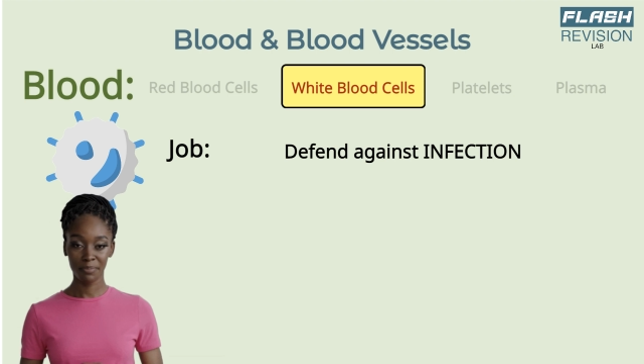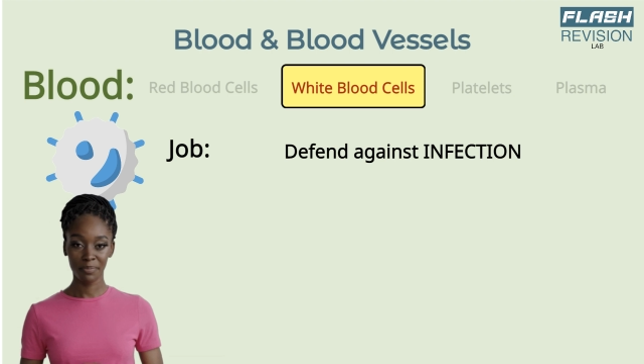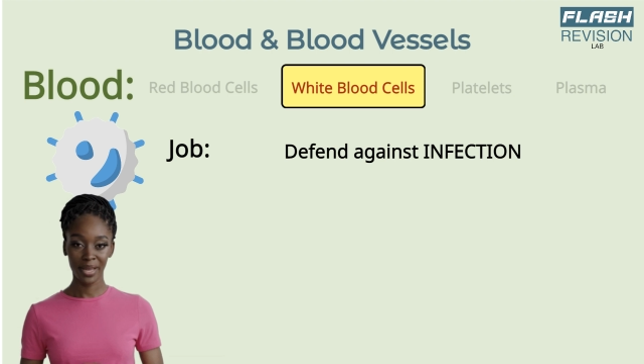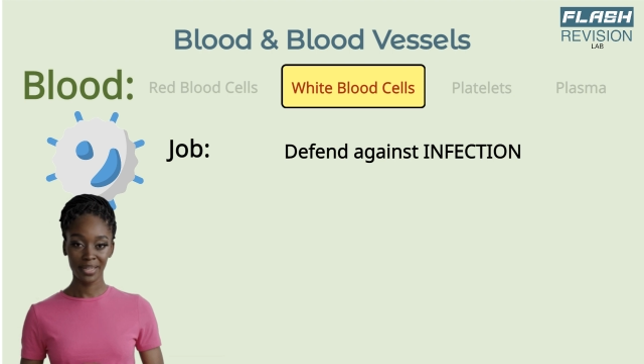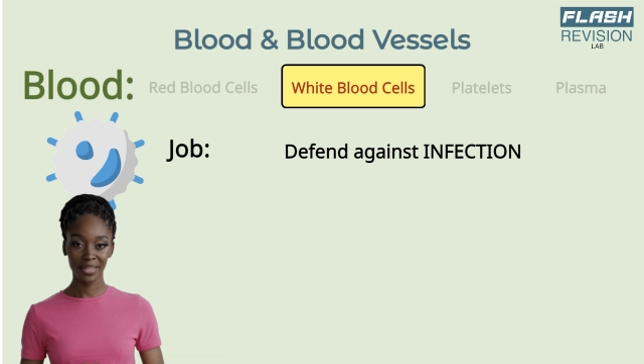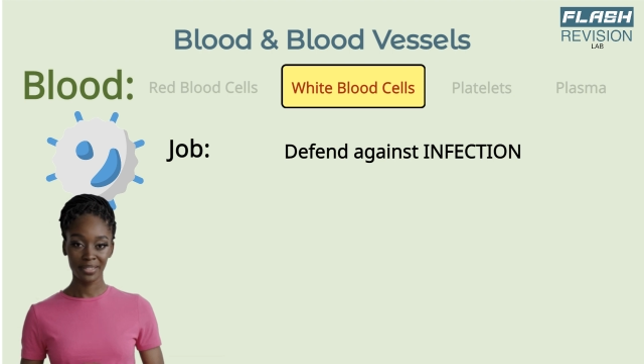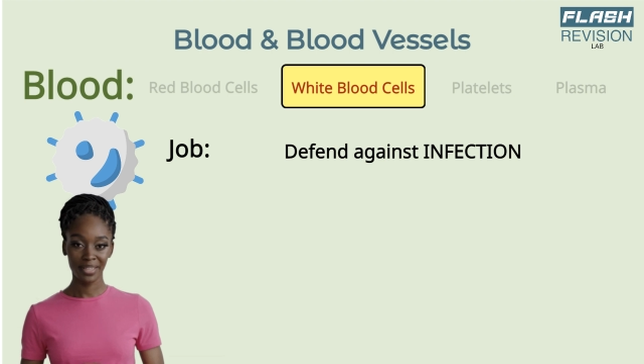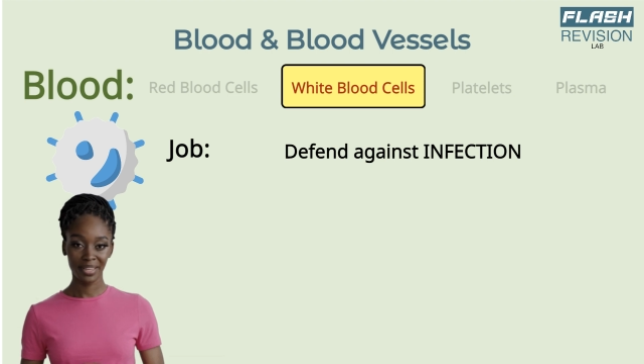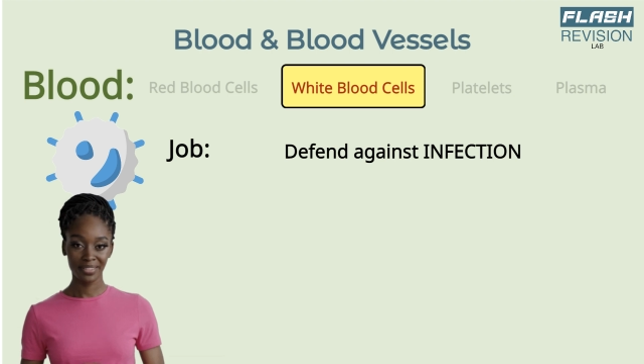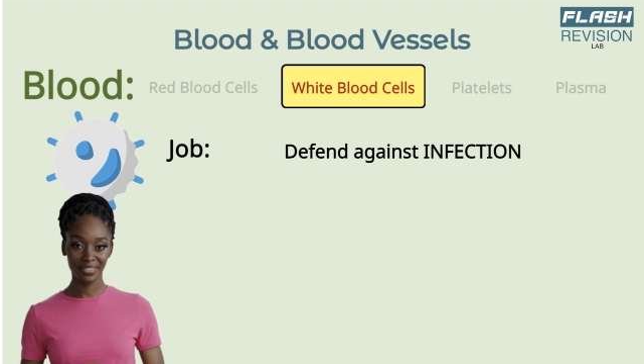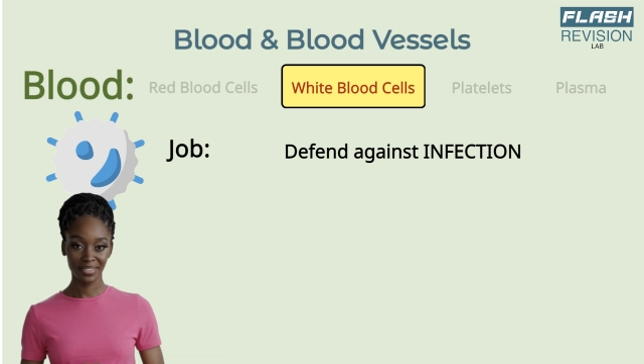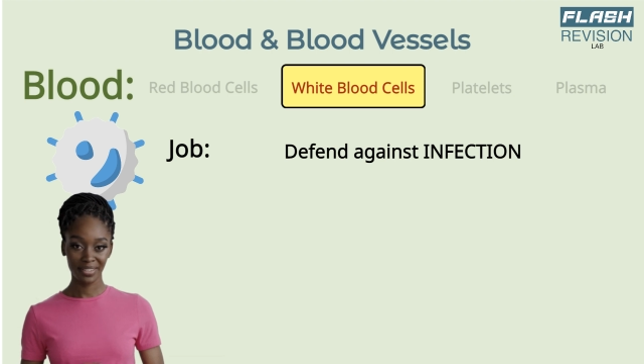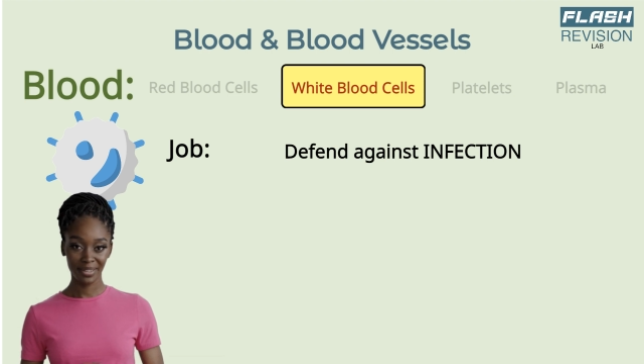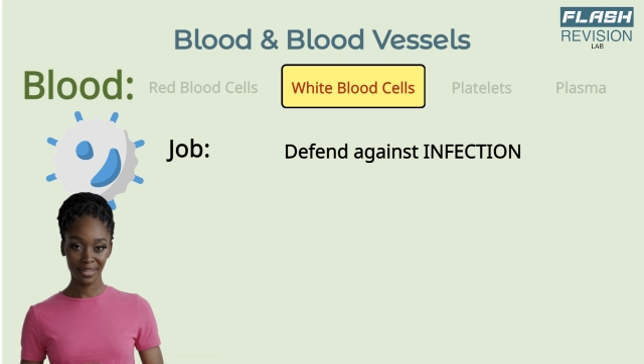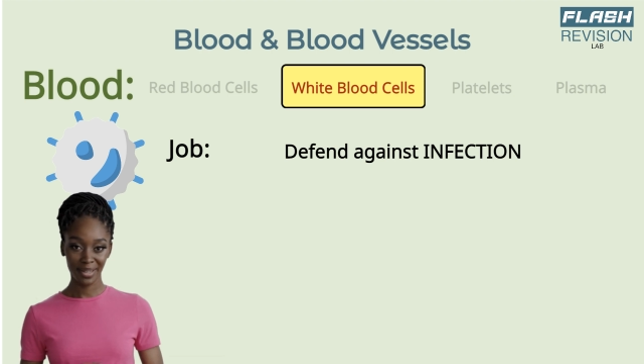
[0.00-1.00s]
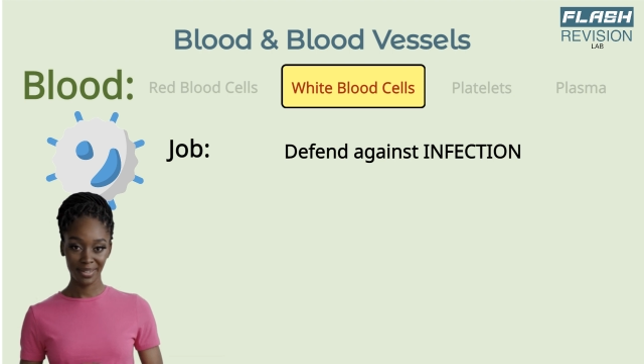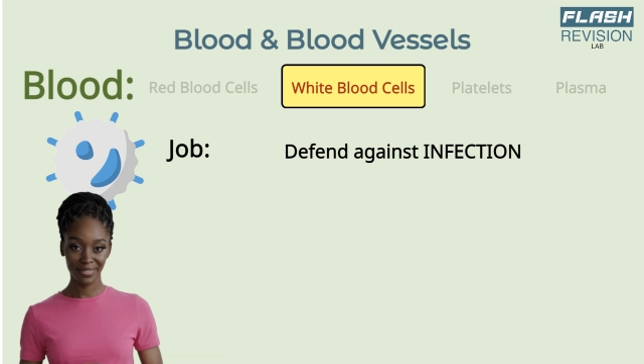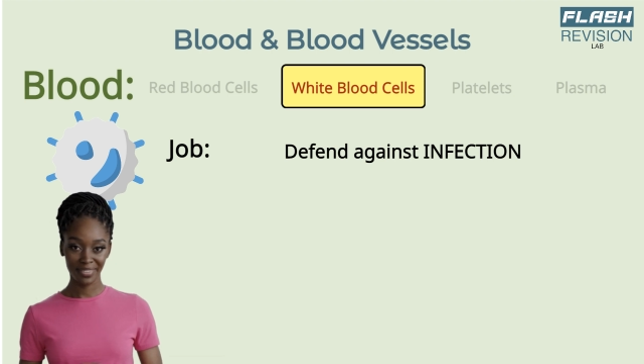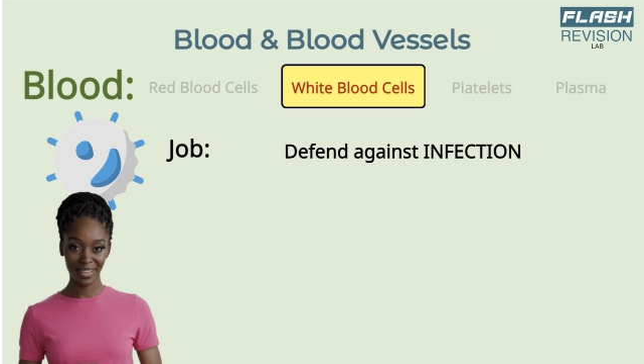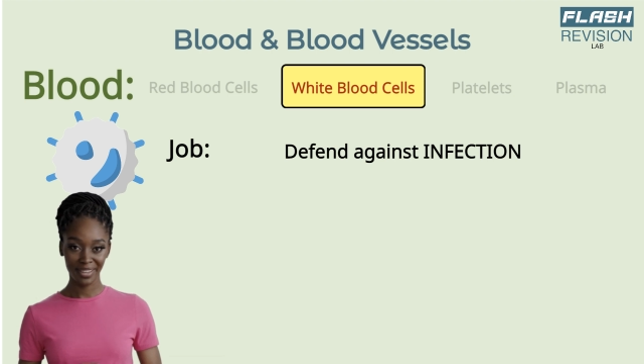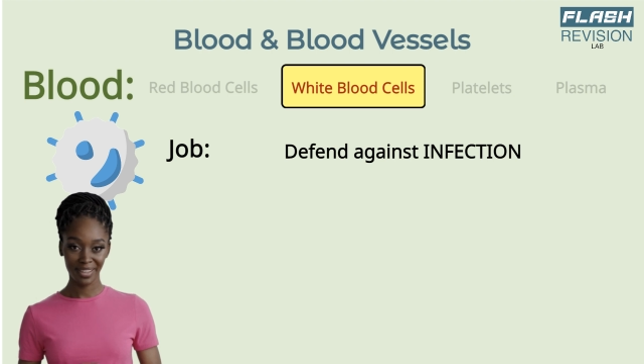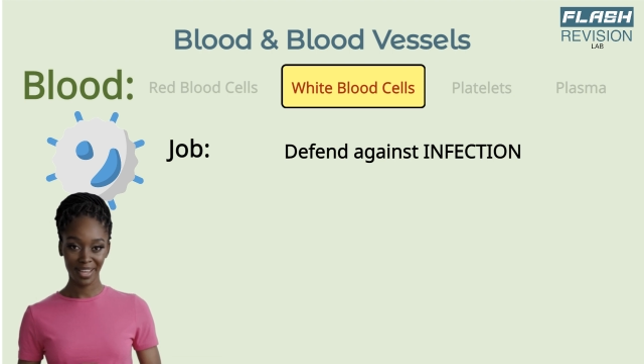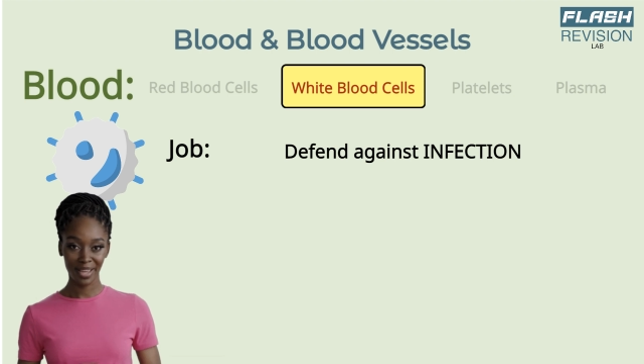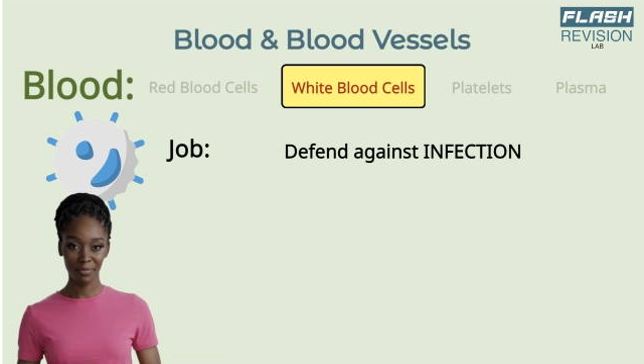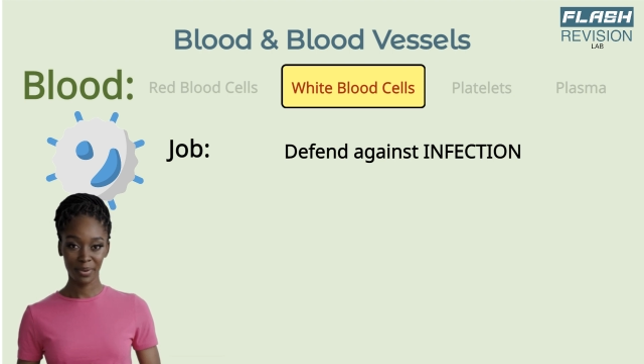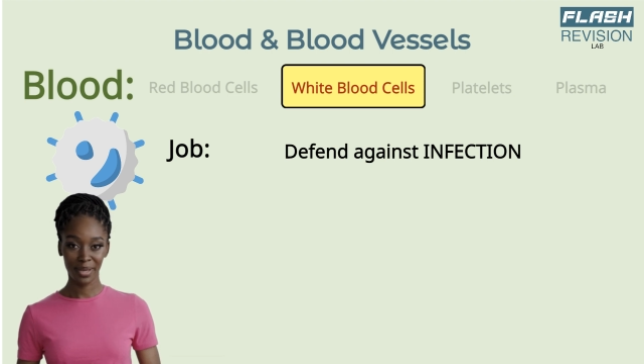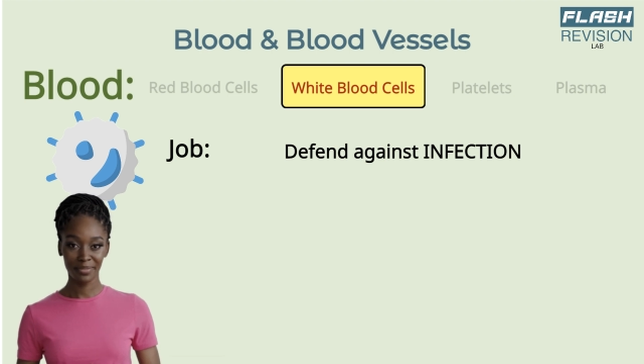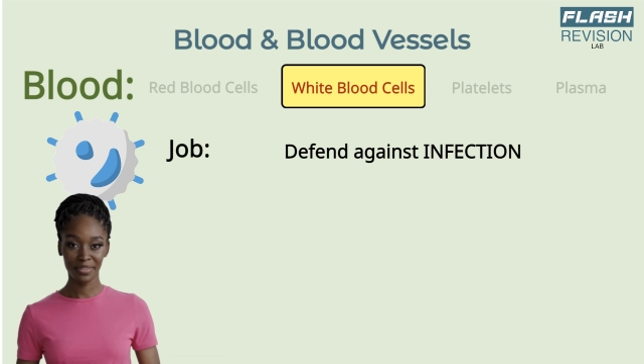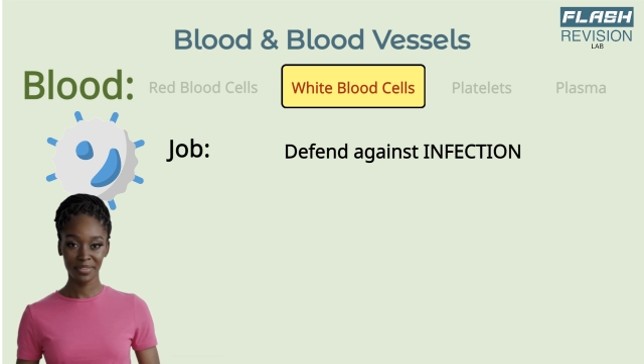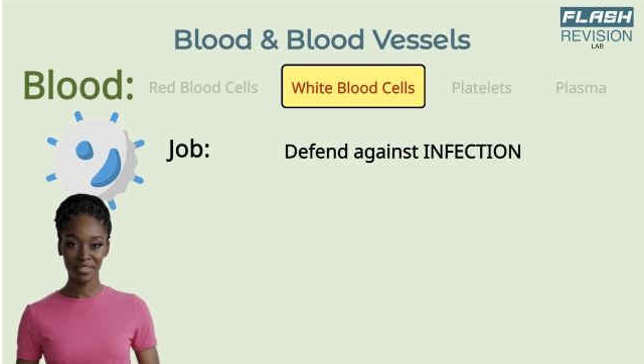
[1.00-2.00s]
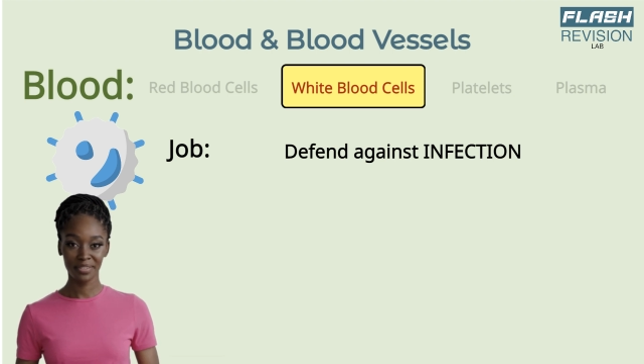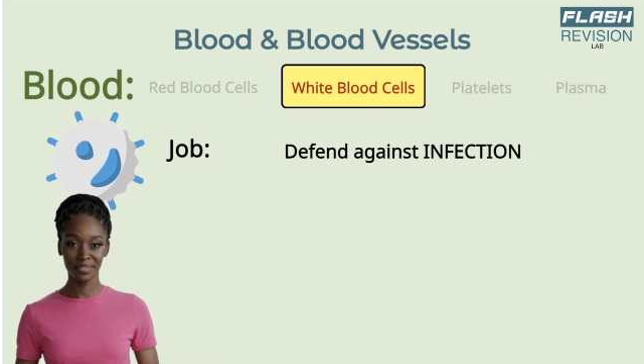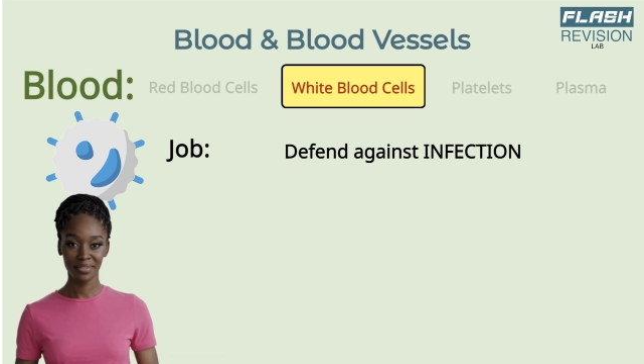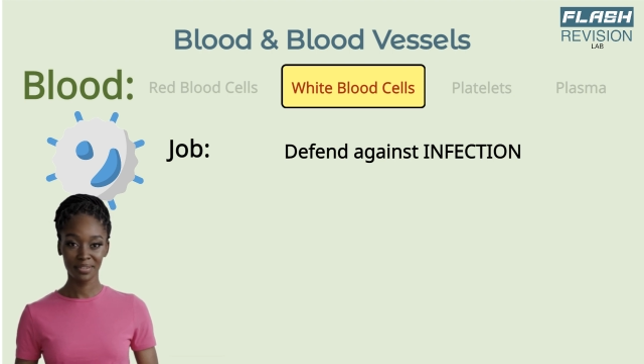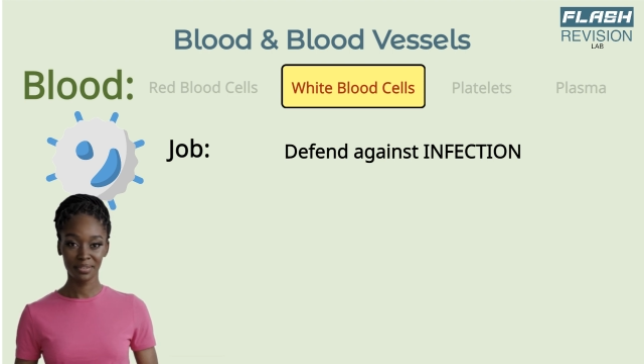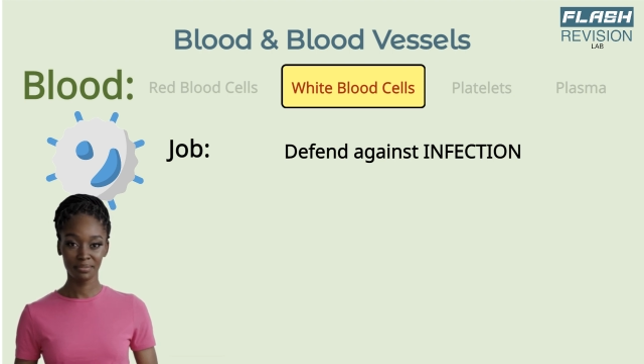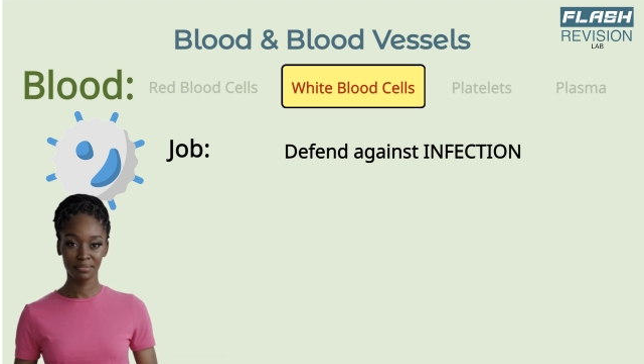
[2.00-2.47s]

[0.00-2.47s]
recognizing and taking out pathogens.